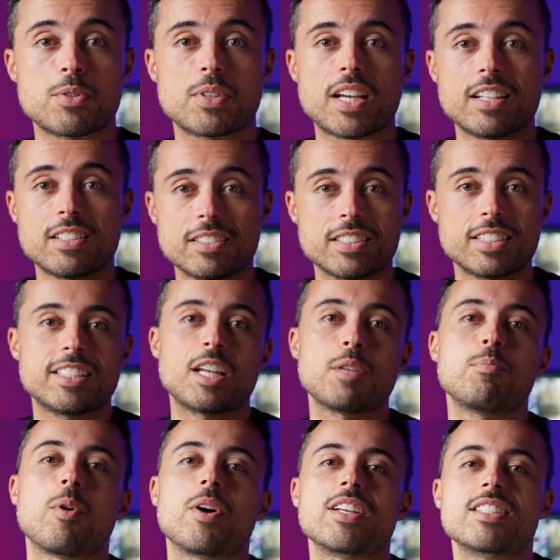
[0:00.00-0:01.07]
together in
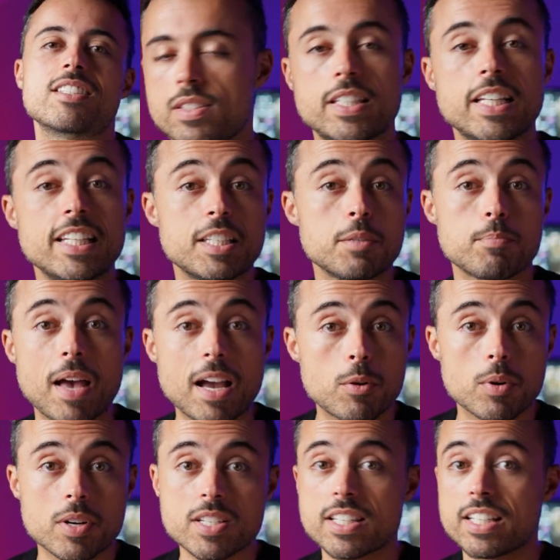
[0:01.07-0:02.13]
that point. Deleting
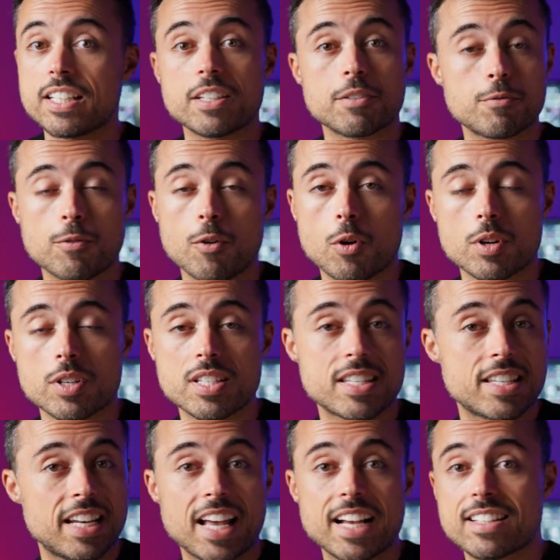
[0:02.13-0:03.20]
backwards, deleting forwards,
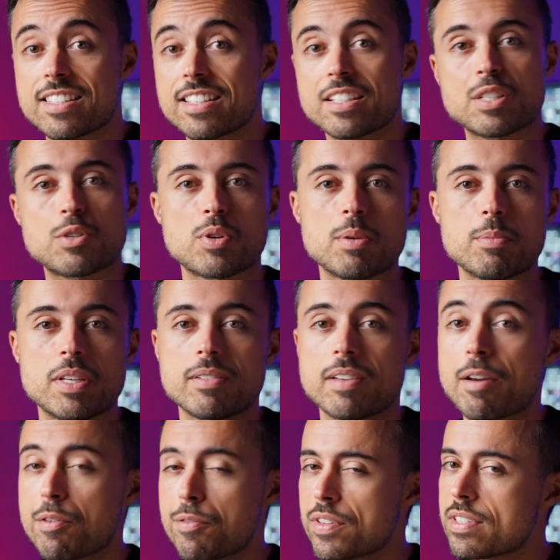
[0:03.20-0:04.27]
selecting, trimming,
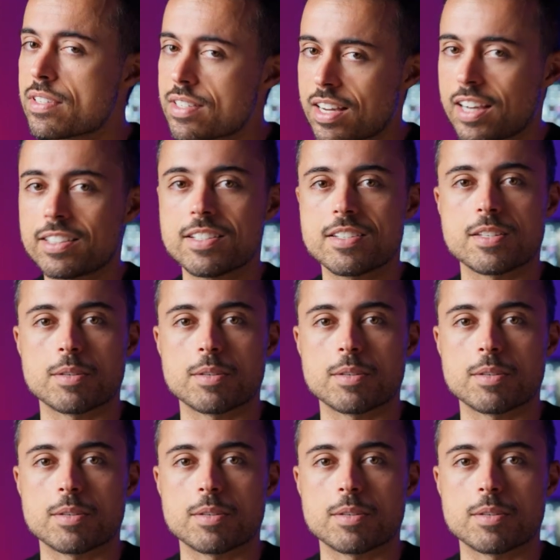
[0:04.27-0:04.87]
everything's kinda